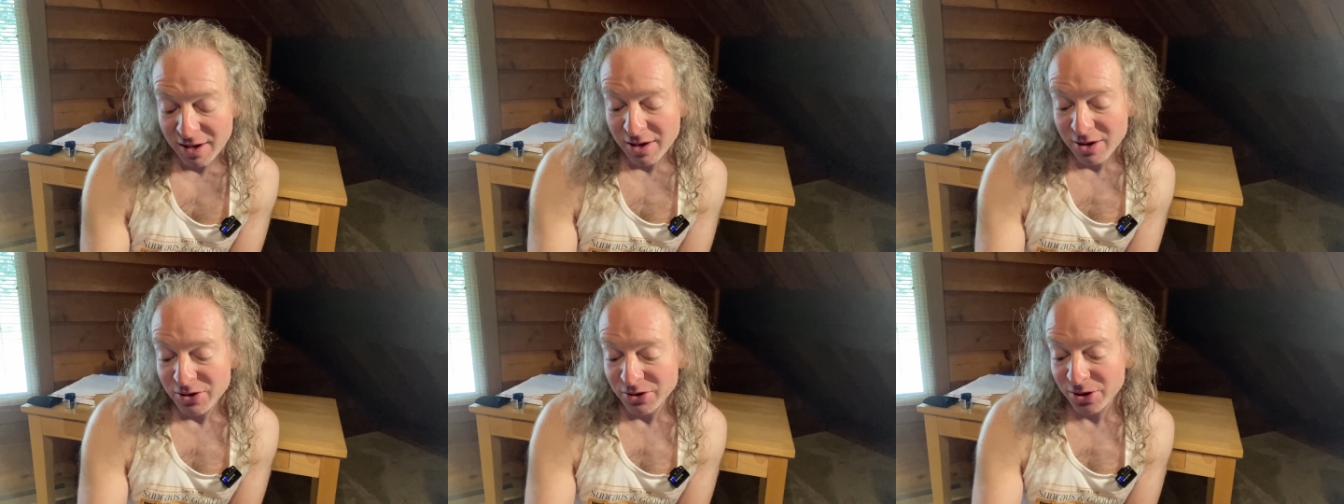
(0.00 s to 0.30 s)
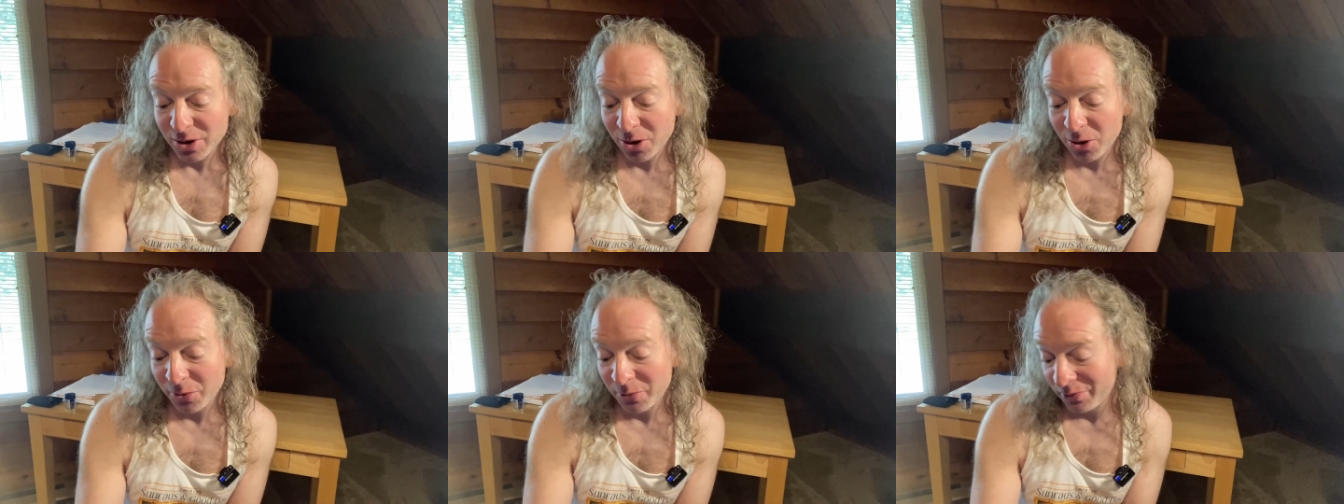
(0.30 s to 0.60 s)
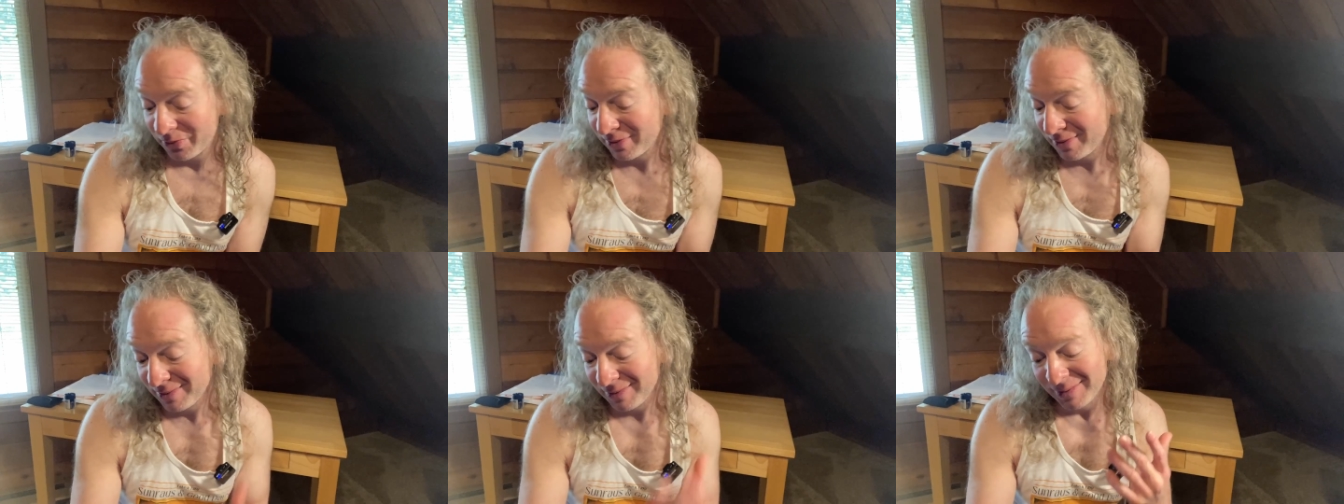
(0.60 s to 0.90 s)
So
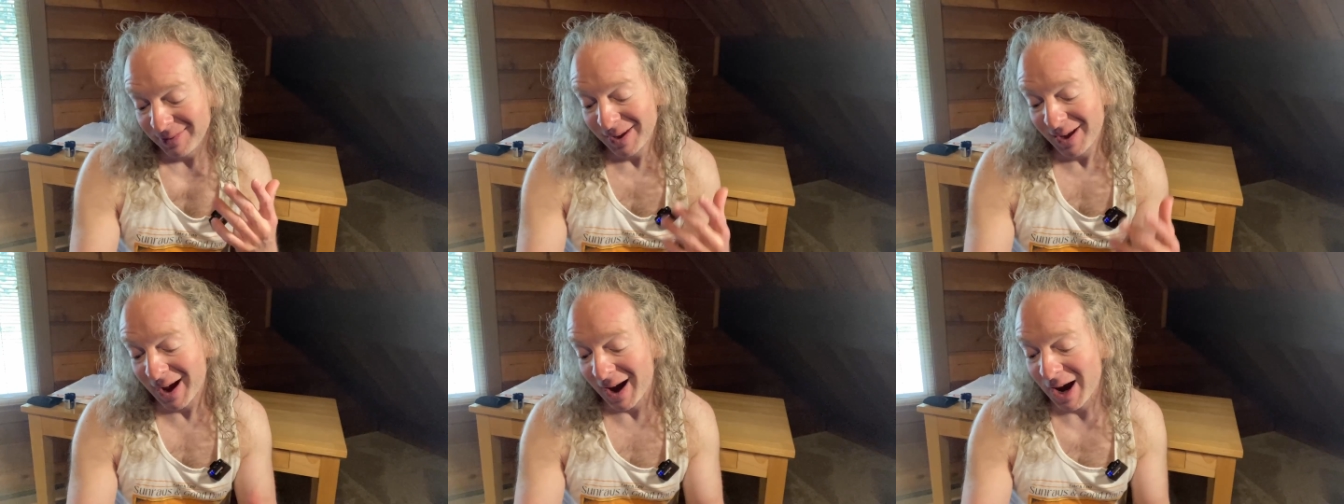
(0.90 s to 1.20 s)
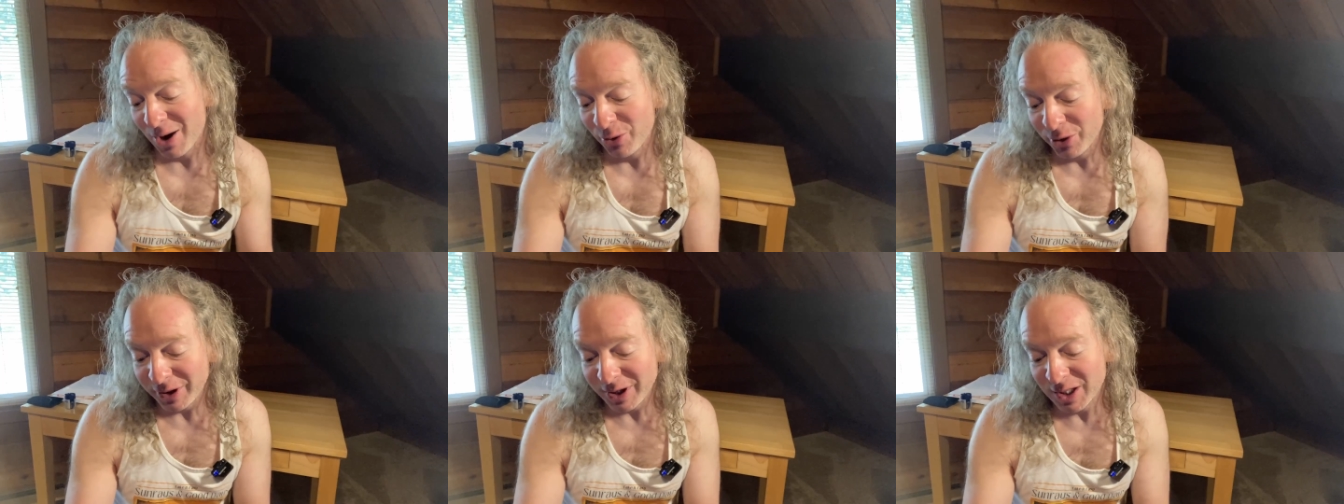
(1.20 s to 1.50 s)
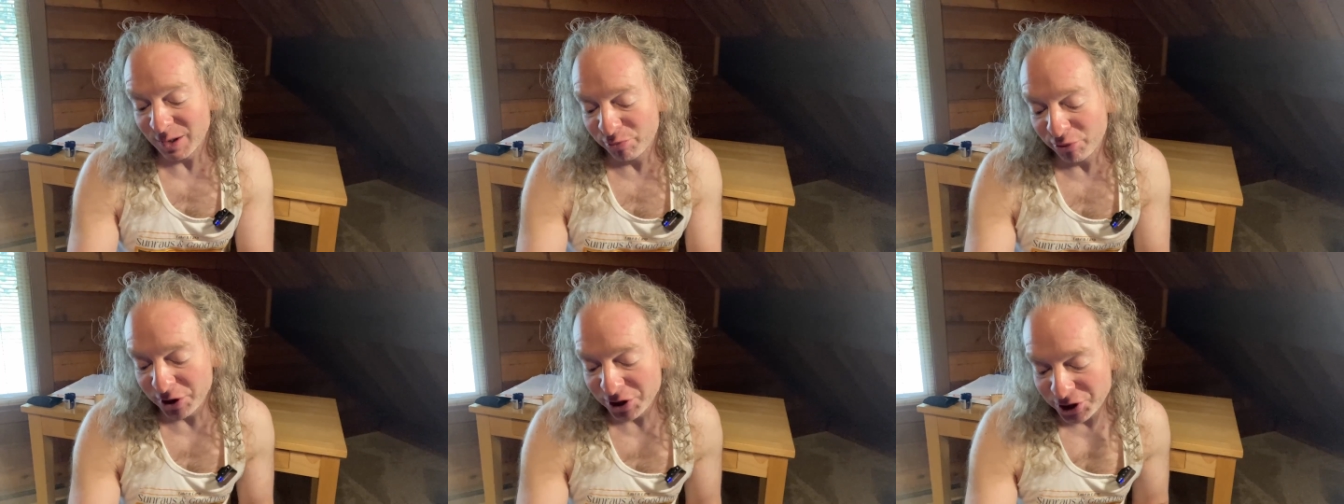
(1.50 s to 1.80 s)
I really
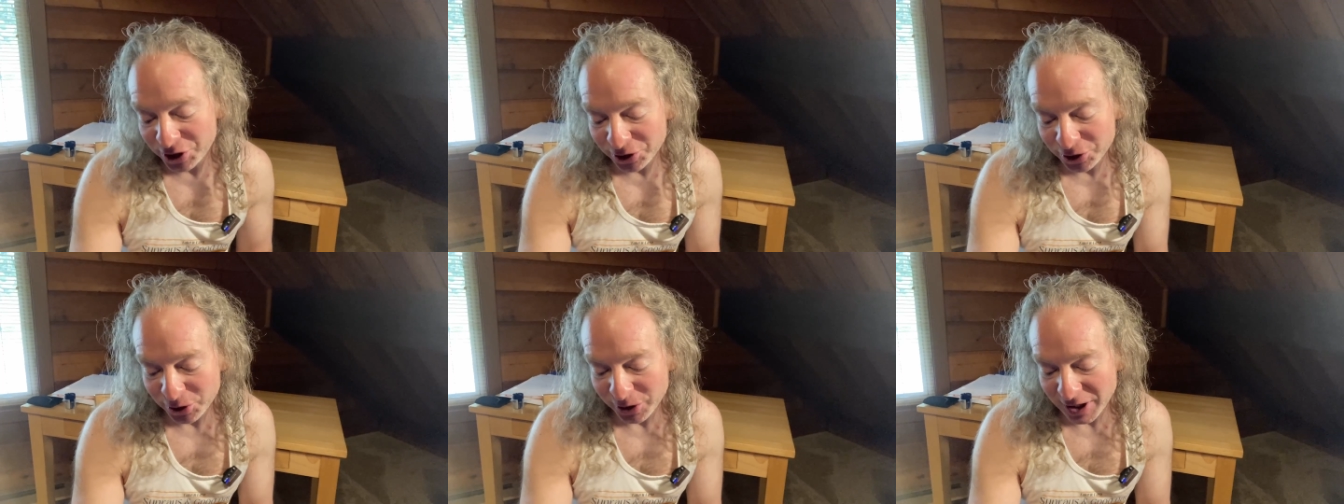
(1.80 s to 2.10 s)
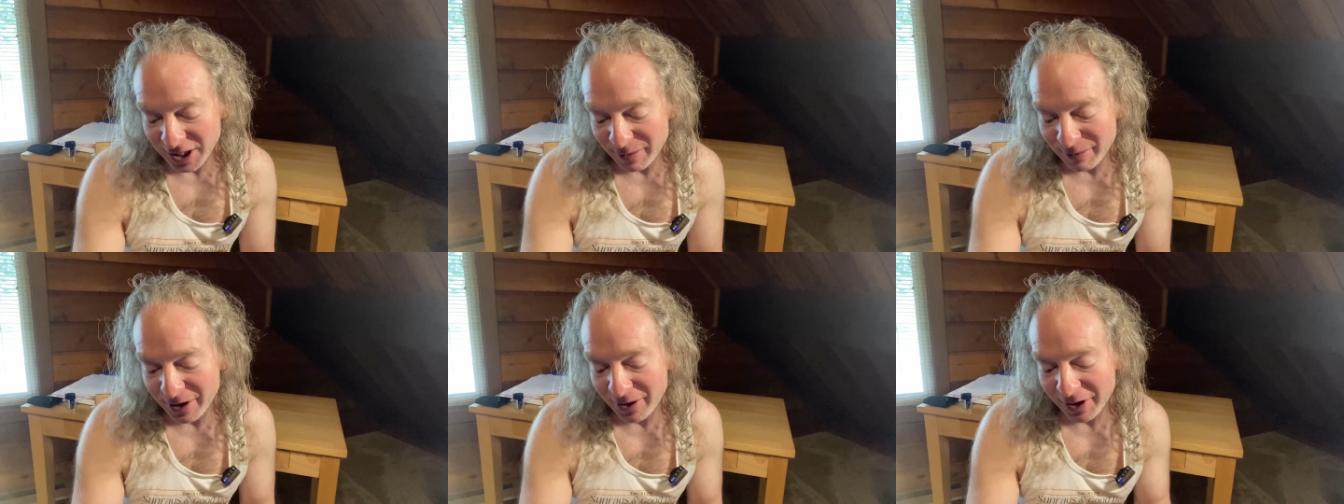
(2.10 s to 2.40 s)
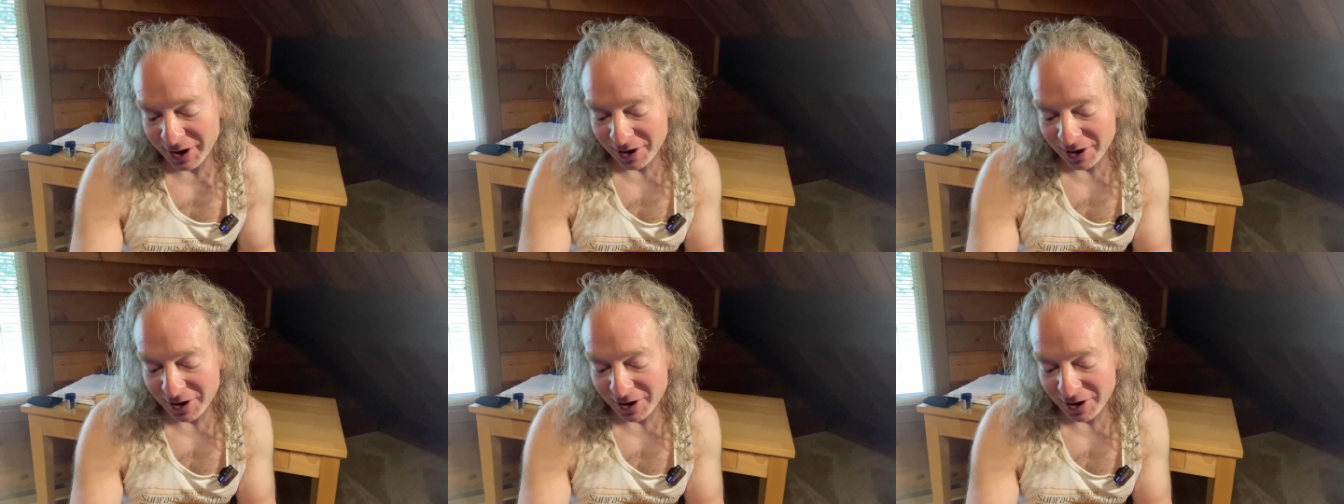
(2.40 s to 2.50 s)
appreciate your email.